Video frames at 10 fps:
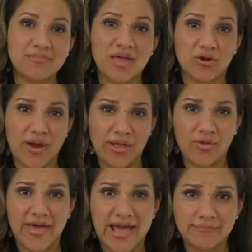that
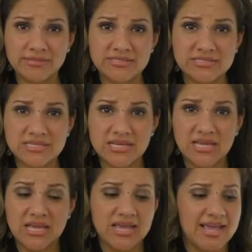crackle happens,
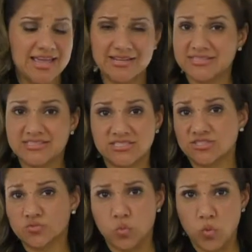and it's
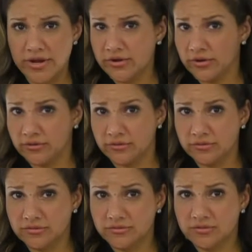just weird.
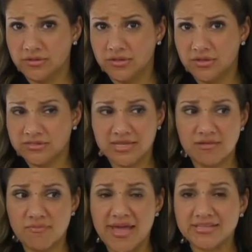It's like
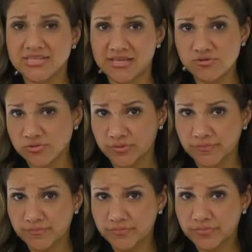Max
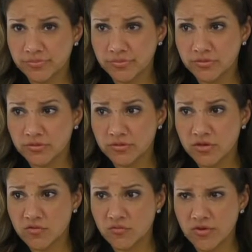Headroom,
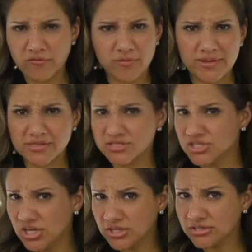for everybody that's
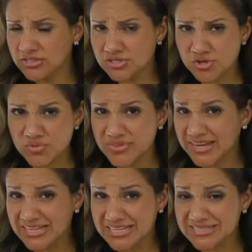young, doesn't know who
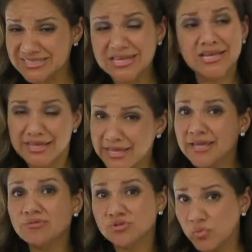that is,
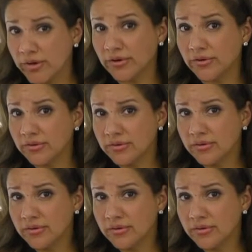he was weird.